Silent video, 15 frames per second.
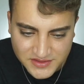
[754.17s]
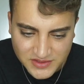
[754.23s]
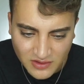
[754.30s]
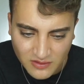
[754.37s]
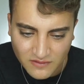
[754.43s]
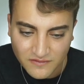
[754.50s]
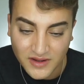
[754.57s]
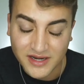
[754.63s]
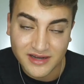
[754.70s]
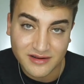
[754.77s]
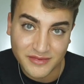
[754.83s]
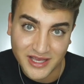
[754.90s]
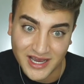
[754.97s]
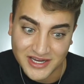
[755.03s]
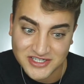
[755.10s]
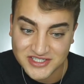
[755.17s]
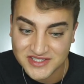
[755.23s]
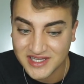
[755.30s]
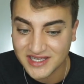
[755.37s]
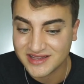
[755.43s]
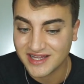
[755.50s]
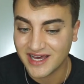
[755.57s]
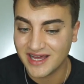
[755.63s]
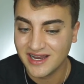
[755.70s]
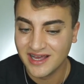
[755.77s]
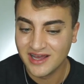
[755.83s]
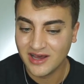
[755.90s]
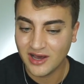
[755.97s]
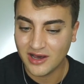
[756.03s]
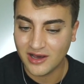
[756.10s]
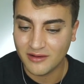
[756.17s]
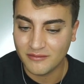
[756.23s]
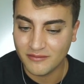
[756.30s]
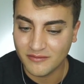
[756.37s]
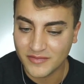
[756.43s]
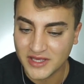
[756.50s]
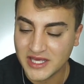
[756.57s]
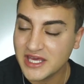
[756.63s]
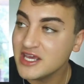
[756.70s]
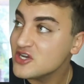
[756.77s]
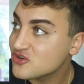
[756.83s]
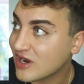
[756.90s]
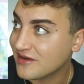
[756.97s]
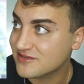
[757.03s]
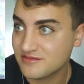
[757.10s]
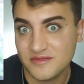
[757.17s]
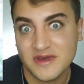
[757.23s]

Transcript: so funny to me. I just think that um, he drives